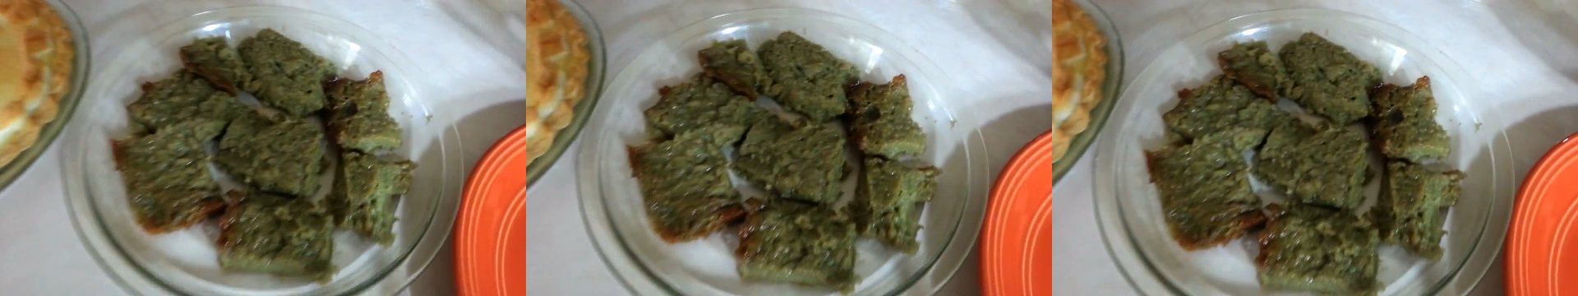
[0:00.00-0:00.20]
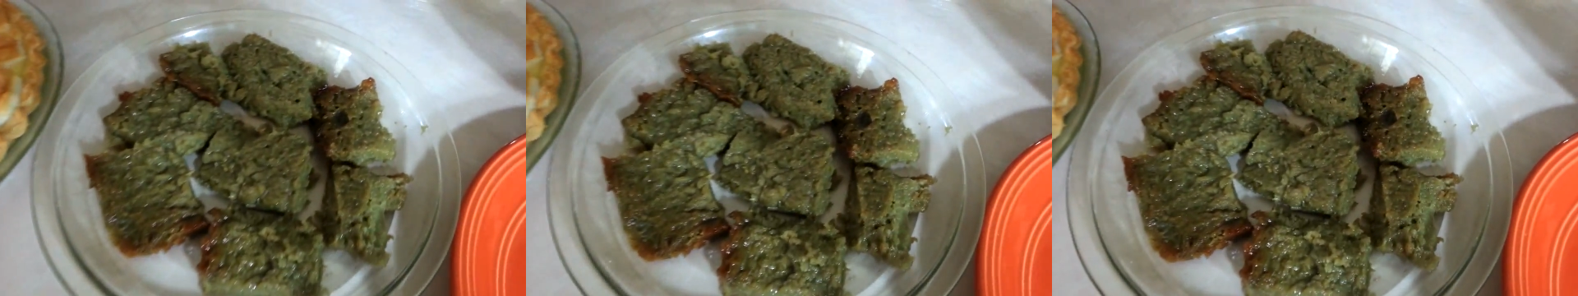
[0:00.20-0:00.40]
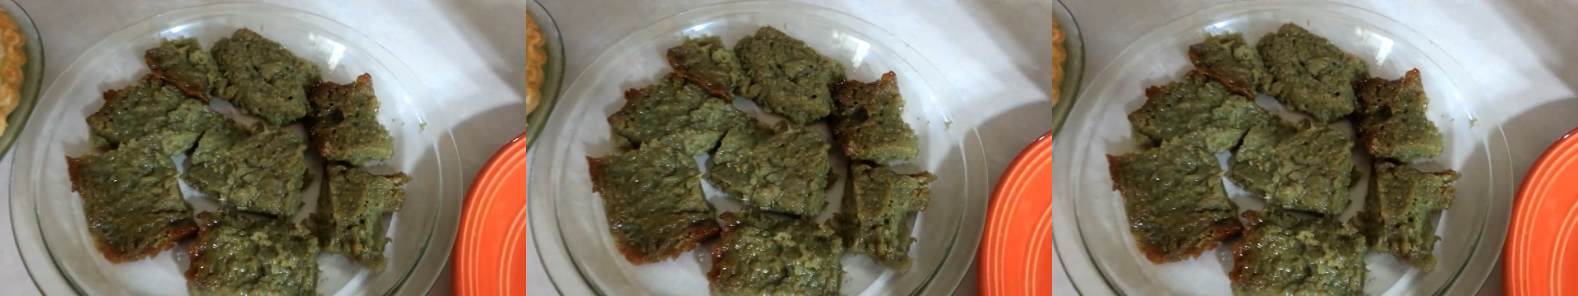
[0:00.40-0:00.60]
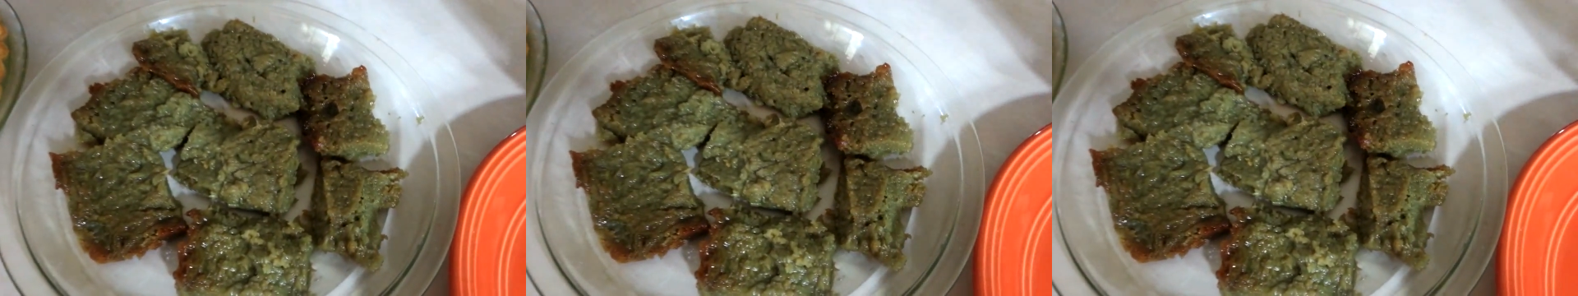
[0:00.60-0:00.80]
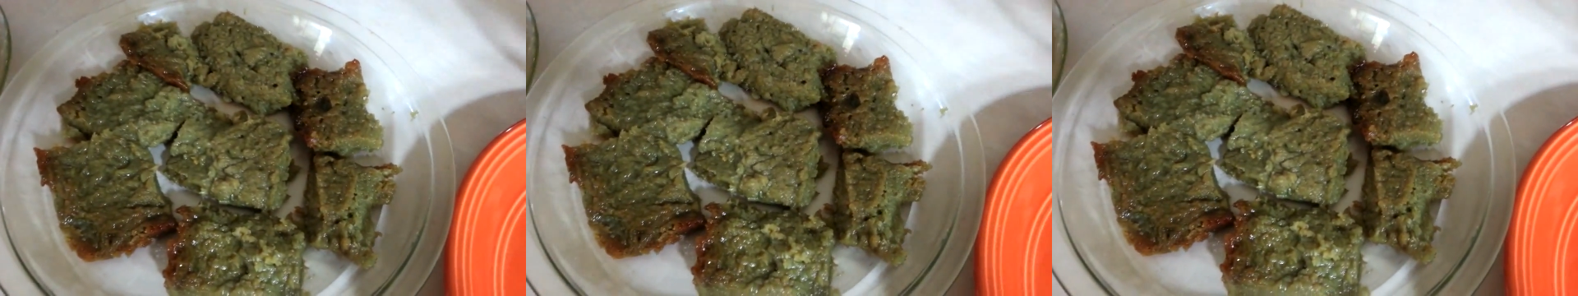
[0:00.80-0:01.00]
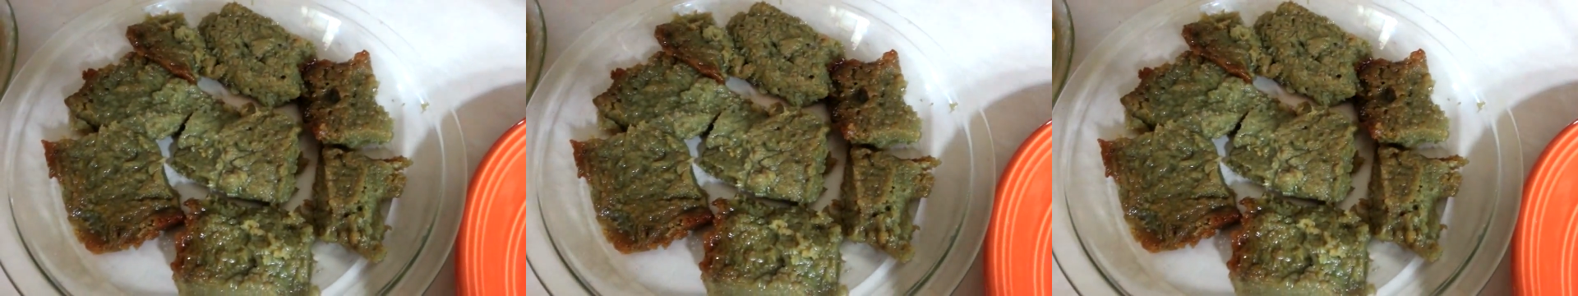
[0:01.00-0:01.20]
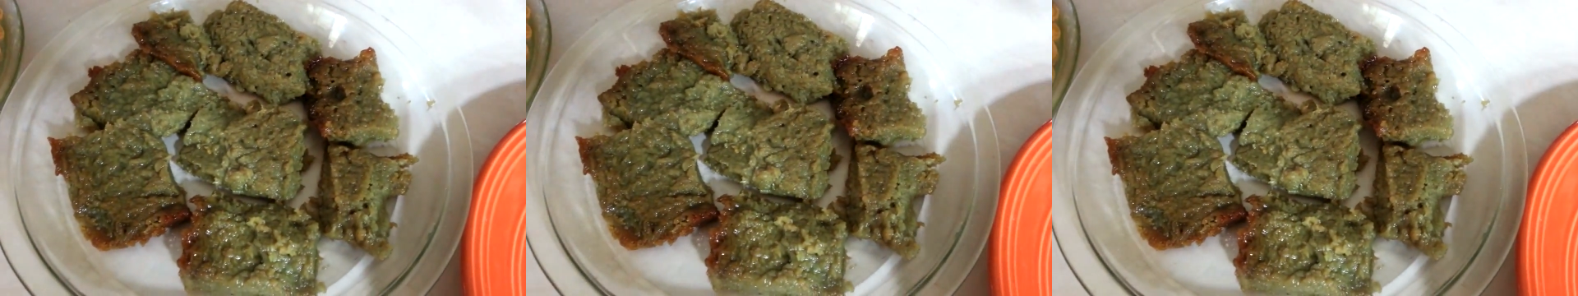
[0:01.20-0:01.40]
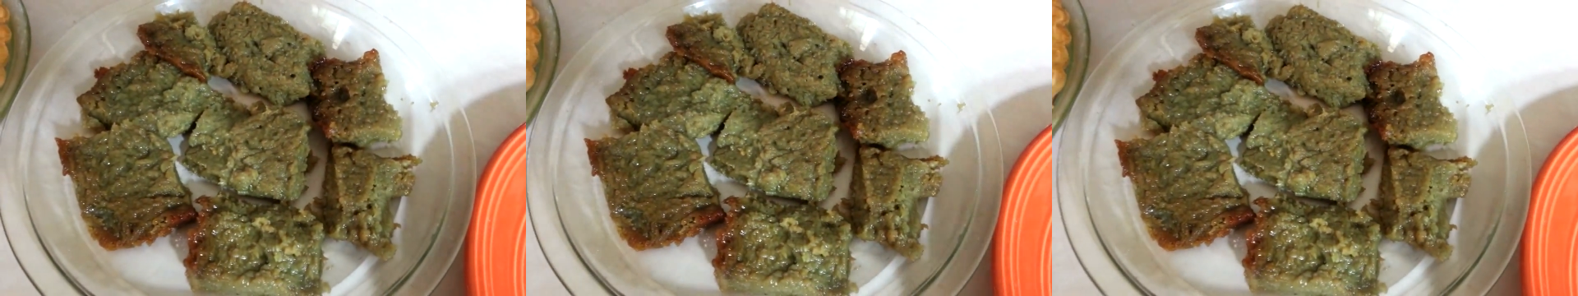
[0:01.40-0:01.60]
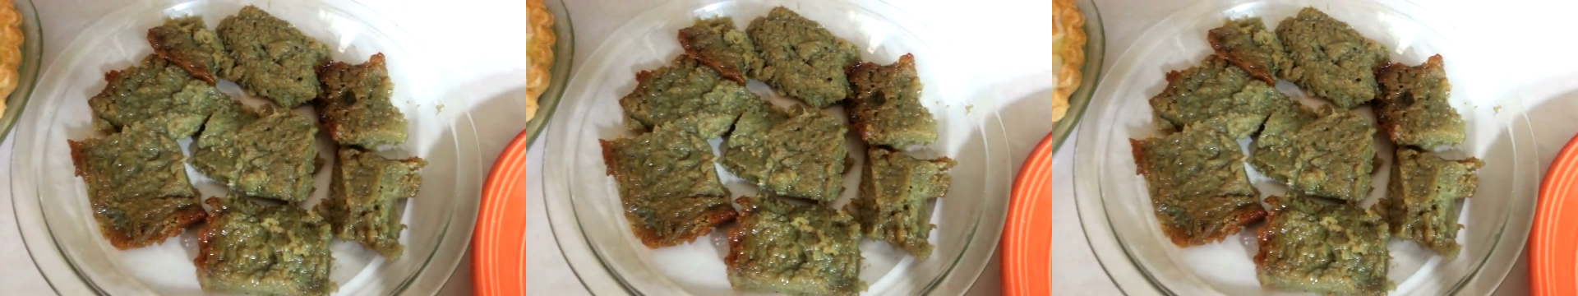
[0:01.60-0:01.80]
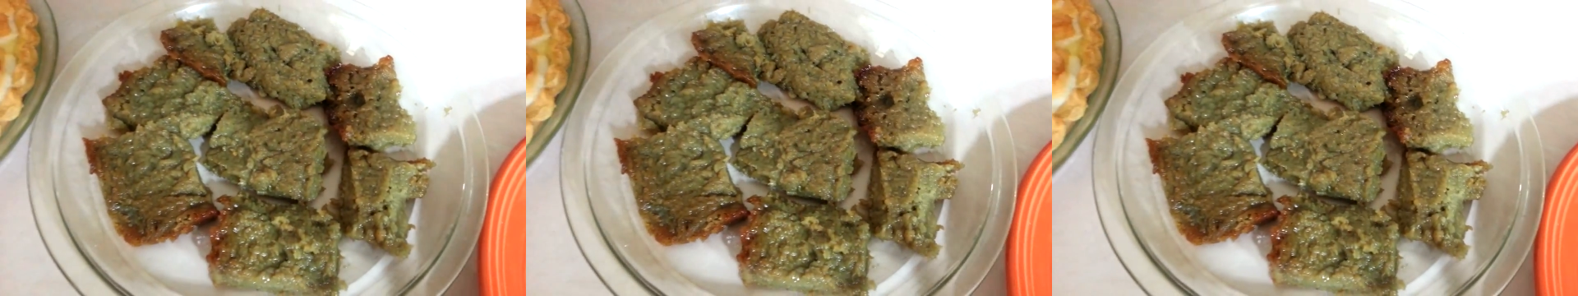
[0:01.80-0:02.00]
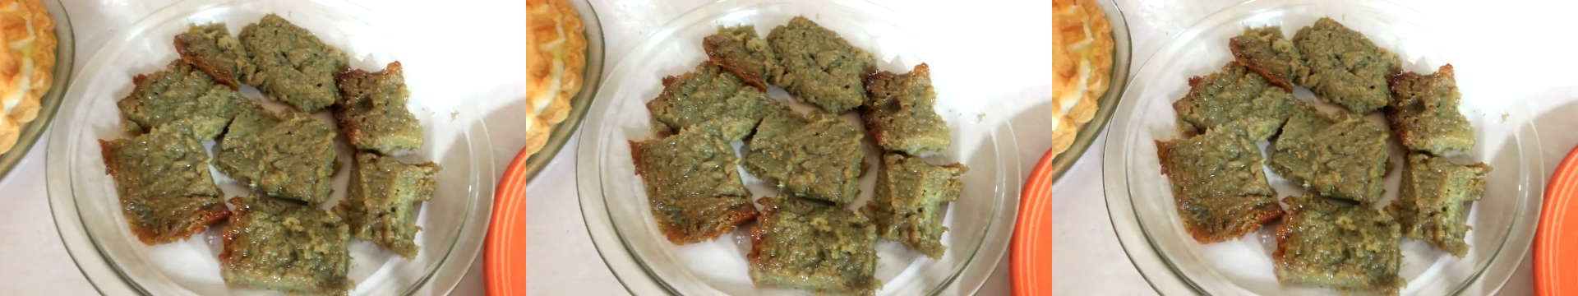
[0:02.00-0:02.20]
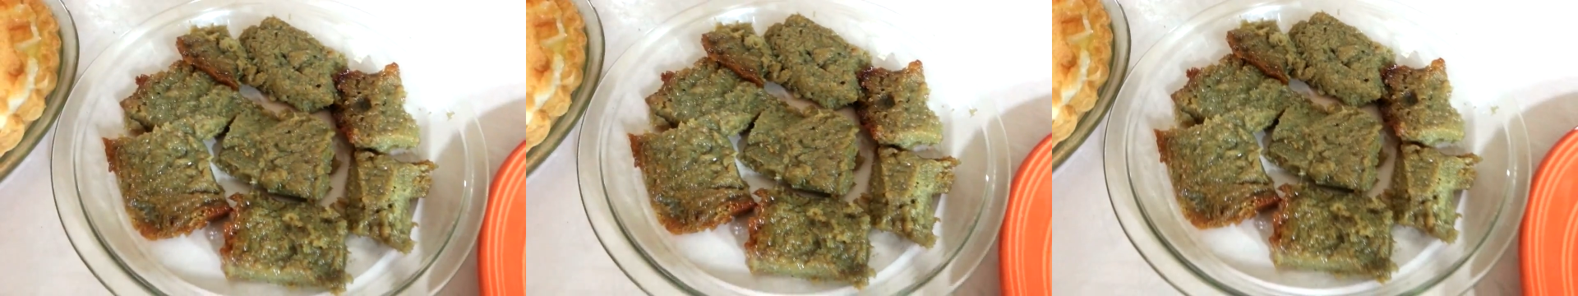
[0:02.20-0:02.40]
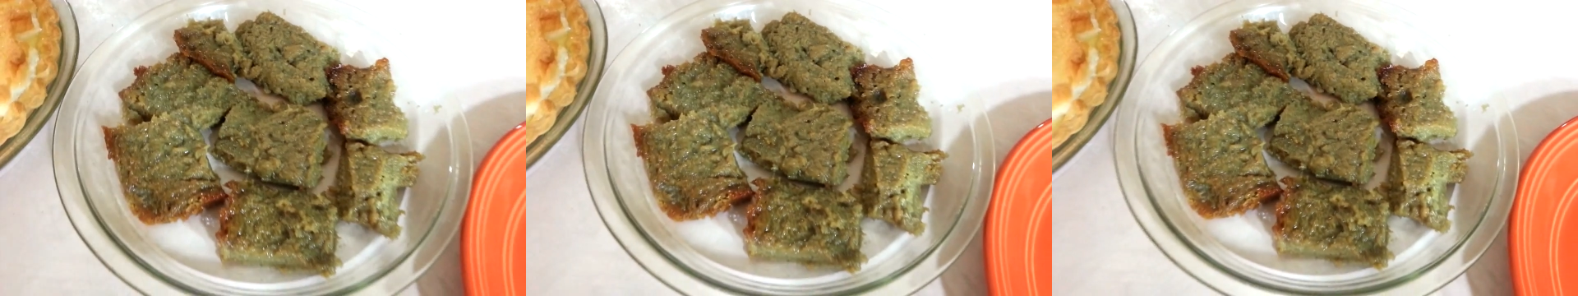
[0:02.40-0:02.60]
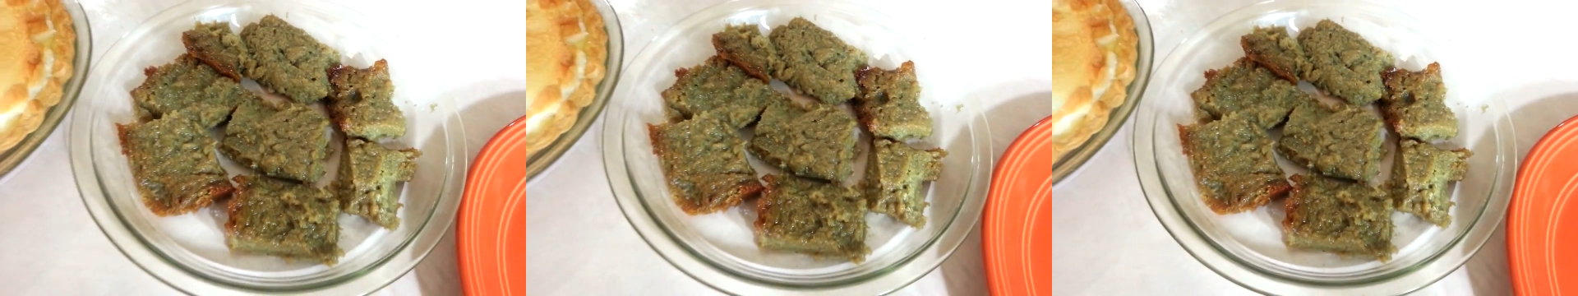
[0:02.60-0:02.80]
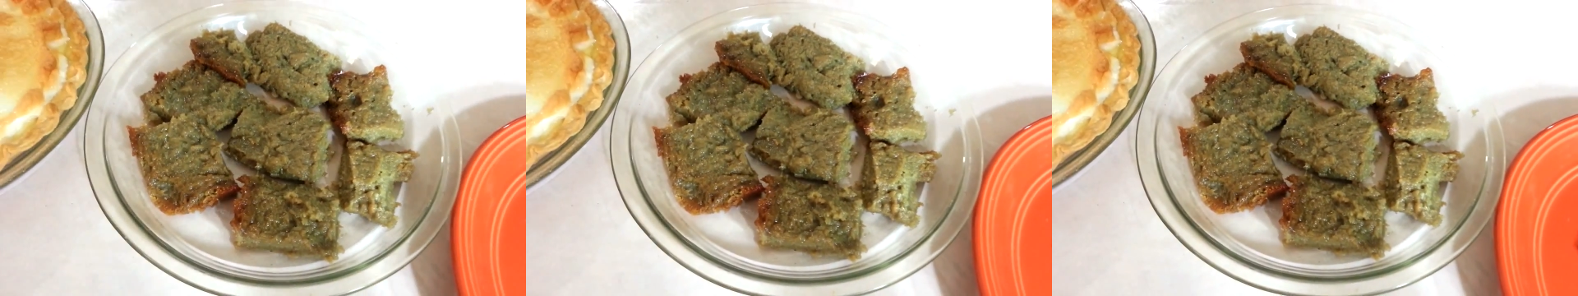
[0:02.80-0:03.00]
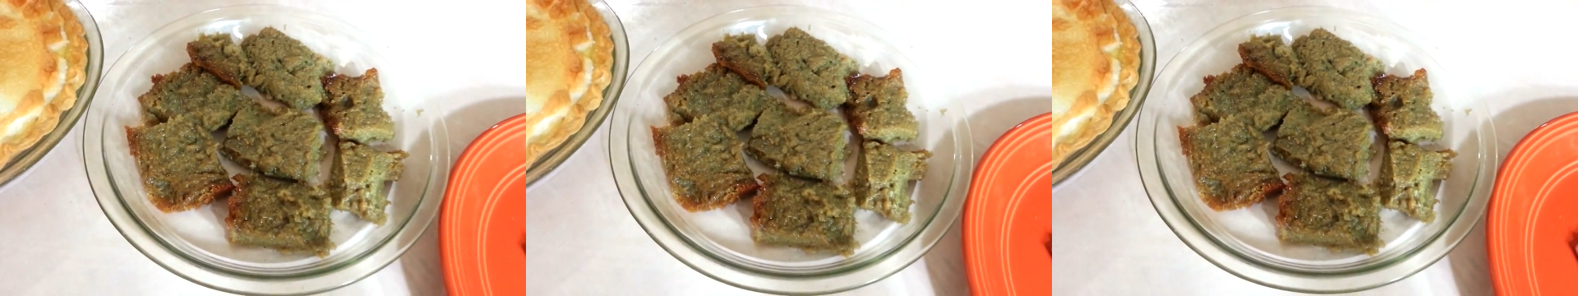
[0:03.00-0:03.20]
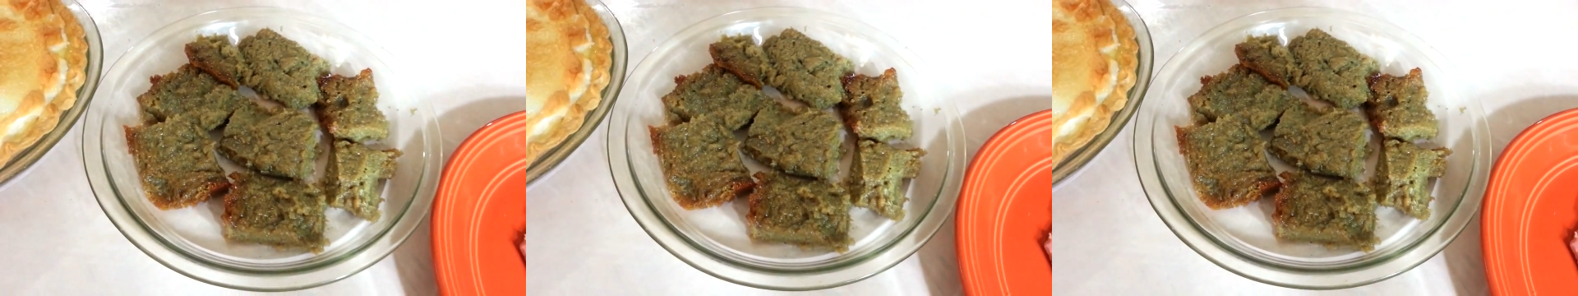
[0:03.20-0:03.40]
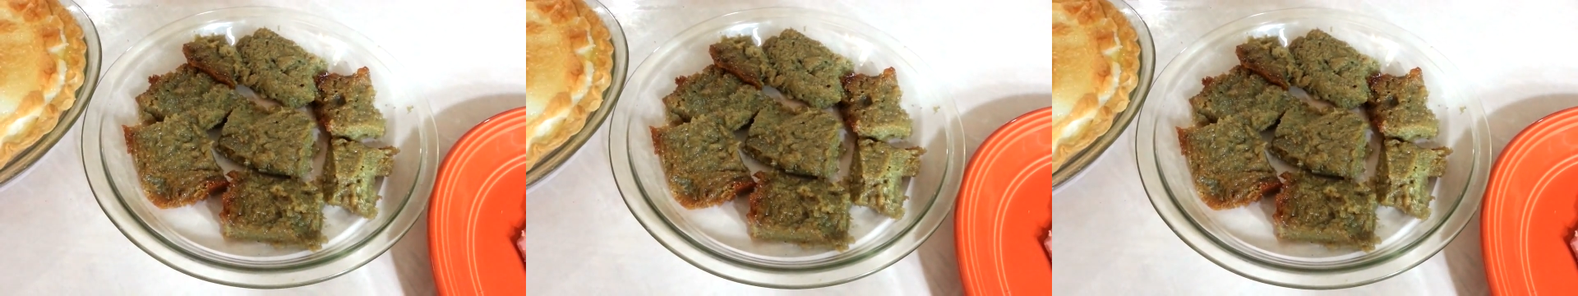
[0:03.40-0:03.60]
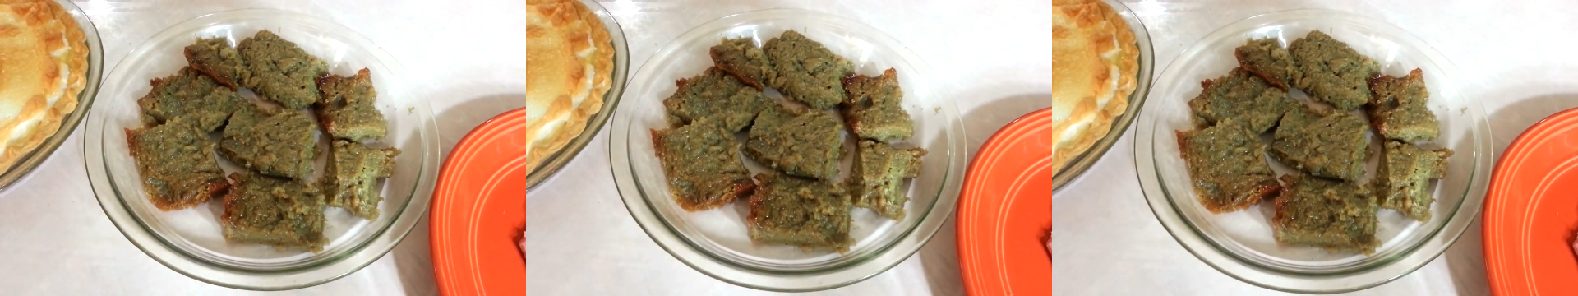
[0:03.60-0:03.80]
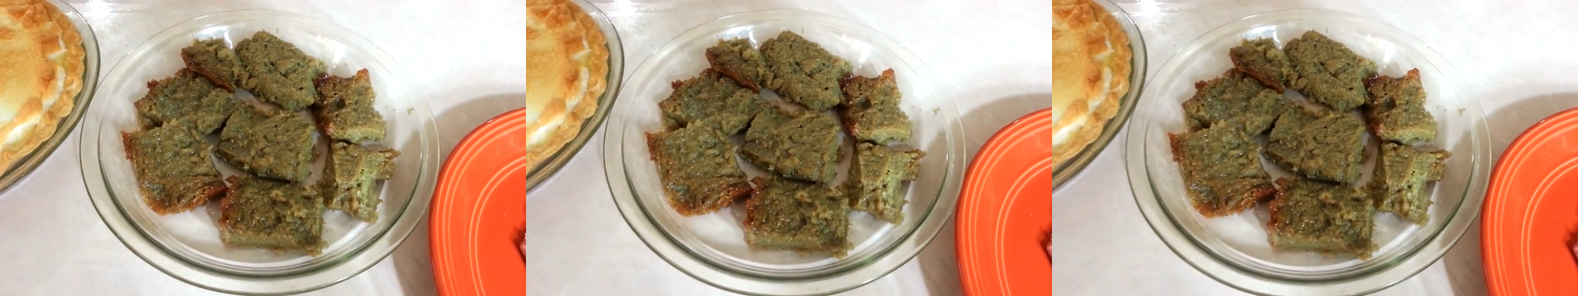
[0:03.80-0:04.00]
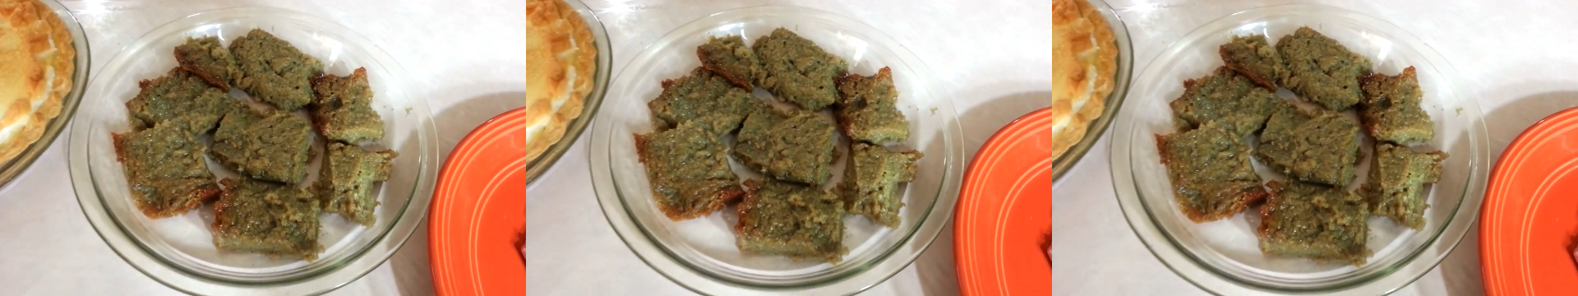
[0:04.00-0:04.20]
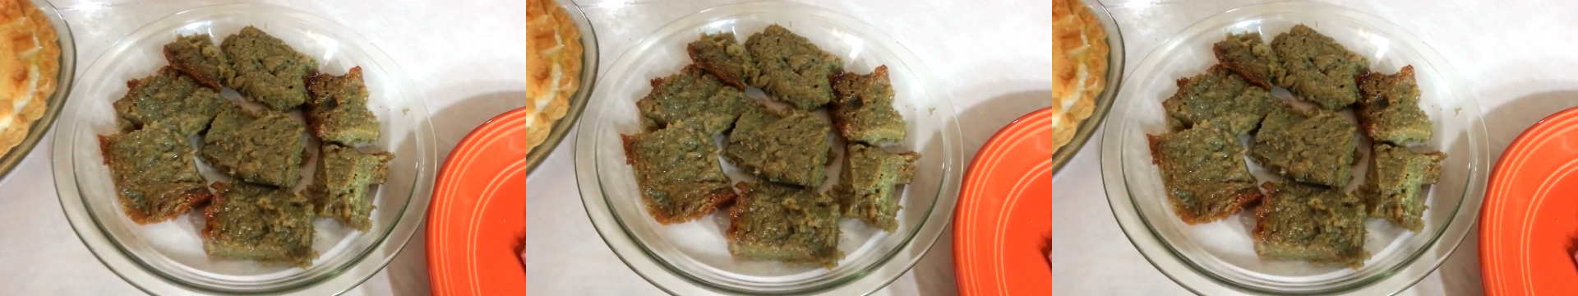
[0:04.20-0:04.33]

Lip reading: (no speaker visible)